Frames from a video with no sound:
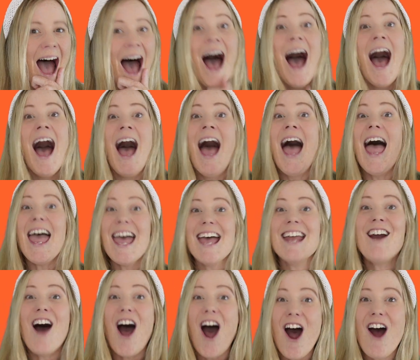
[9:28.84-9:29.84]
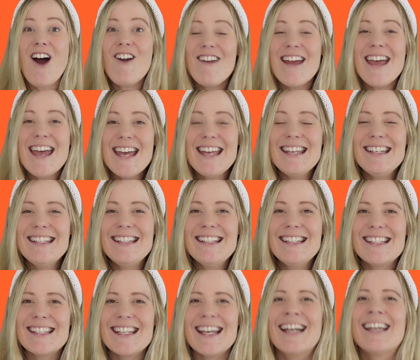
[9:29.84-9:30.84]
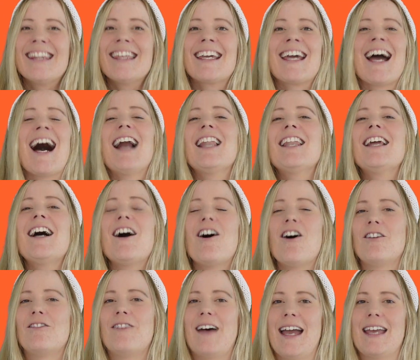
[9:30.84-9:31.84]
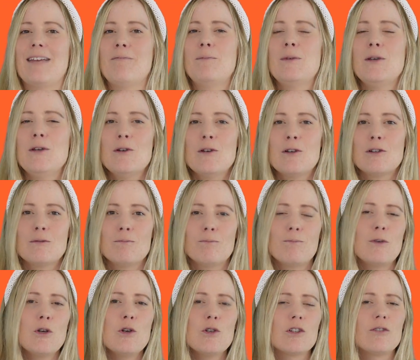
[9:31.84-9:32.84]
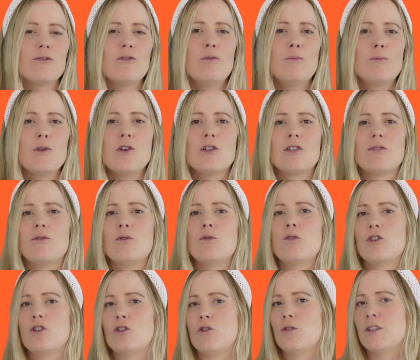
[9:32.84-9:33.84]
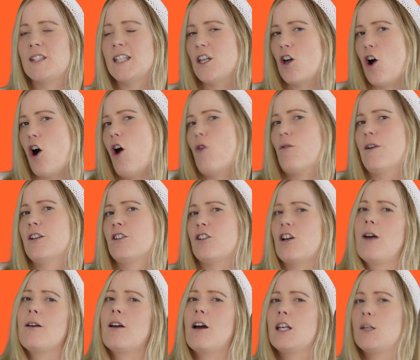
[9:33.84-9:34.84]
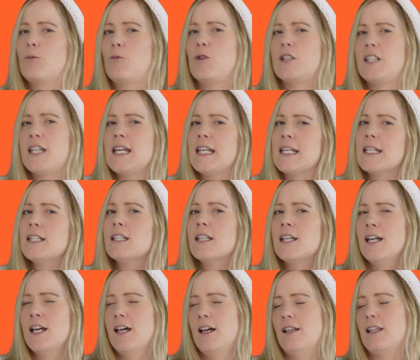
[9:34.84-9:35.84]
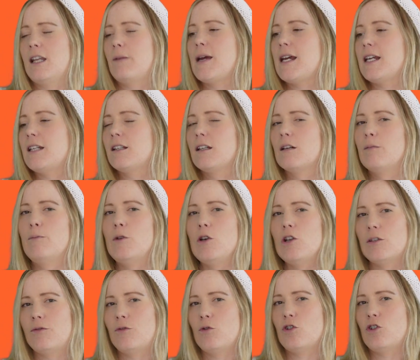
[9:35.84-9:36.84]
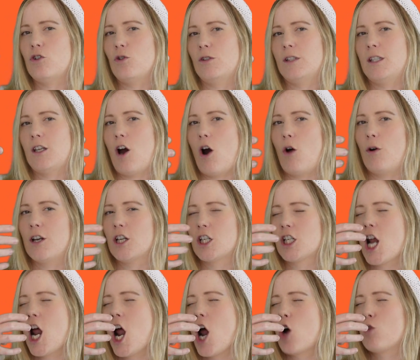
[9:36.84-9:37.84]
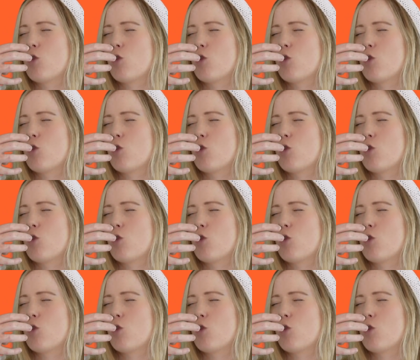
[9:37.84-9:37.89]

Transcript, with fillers: An orange! colour of a be beautiful, beautiful, juicy orange. I'm going to pretend that I'm eating a beautiful, juicy orange.